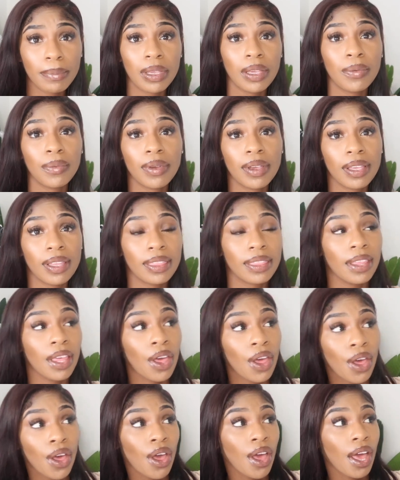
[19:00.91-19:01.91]
to be with.
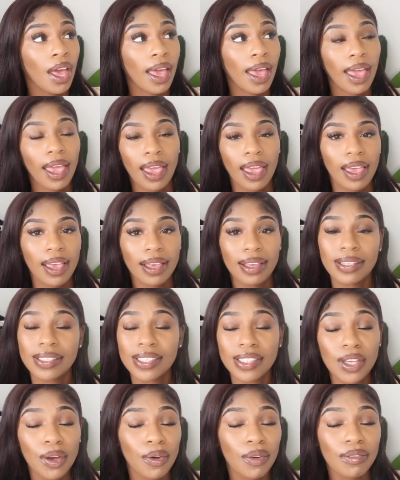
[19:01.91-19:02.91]

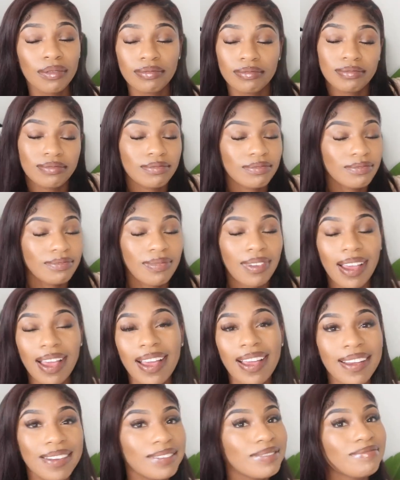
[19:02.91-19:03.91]
So
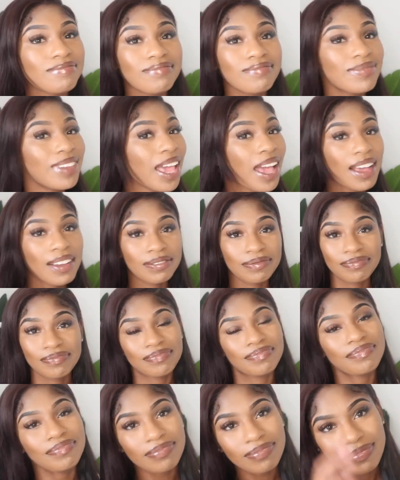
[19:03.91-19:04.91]
yeah.
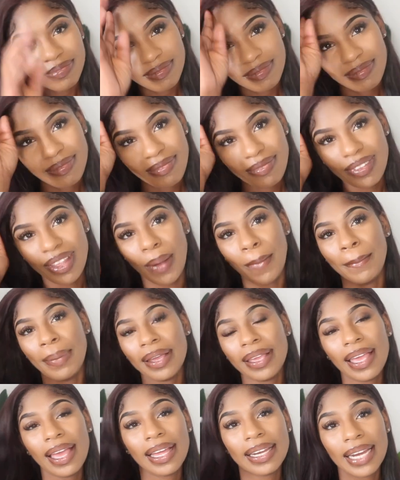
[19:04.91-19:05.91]

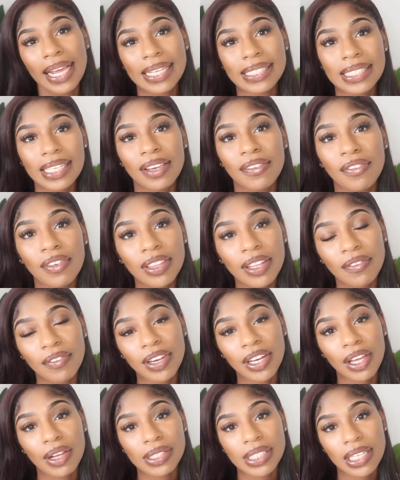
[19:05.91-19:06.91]
But yeah, that's it for the
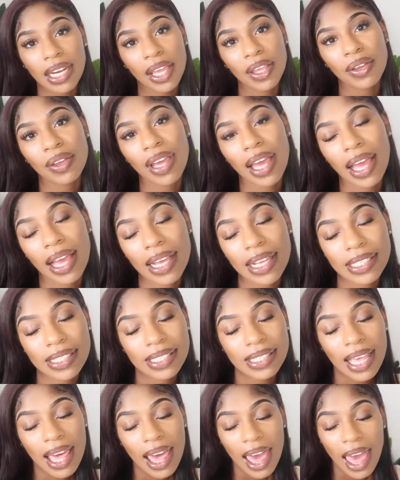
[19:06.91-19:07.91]
video today, you guys.
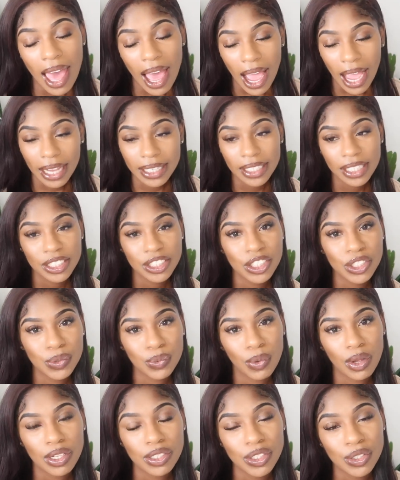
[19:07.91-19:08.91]
I did just
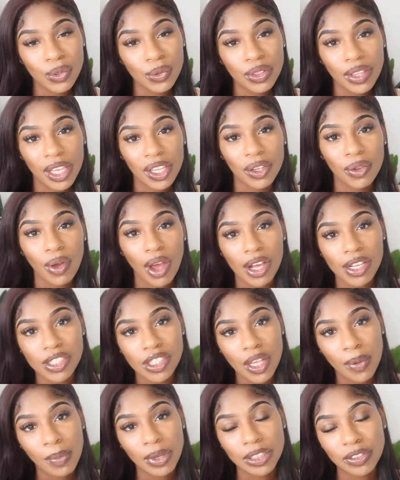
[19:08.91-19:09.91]
want to thank you all
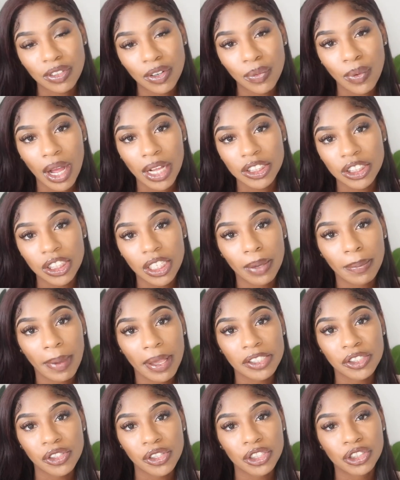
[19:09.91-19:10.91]
so much for watching.
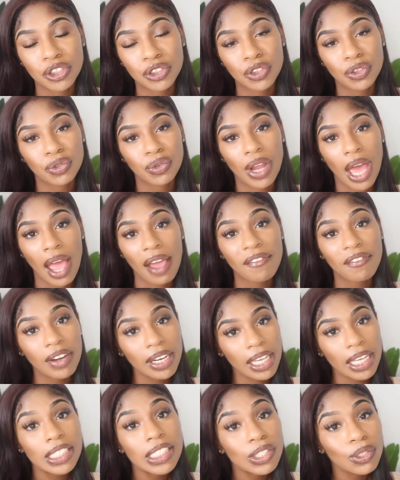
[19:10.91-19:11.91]
Make sure that you do not
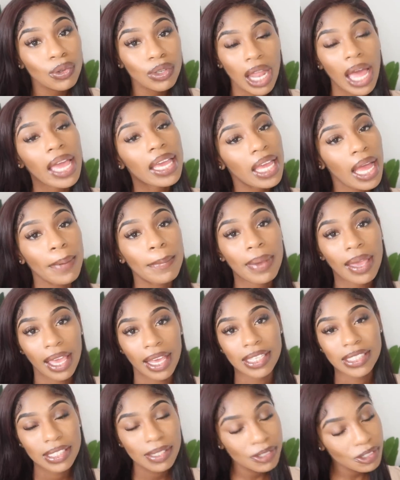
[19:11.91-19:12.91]
forget to like, comment,
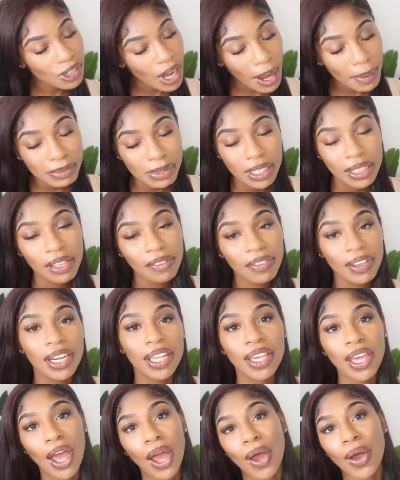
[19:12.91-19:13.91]
and subscribe to the
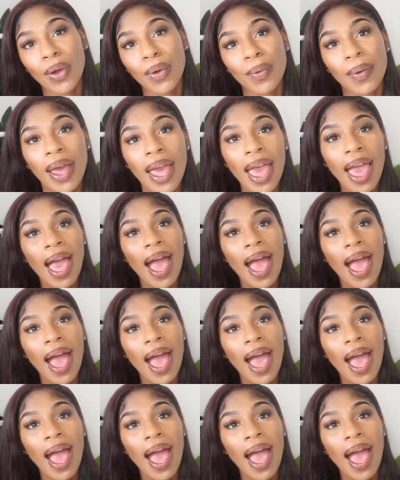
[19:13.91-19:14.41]
video.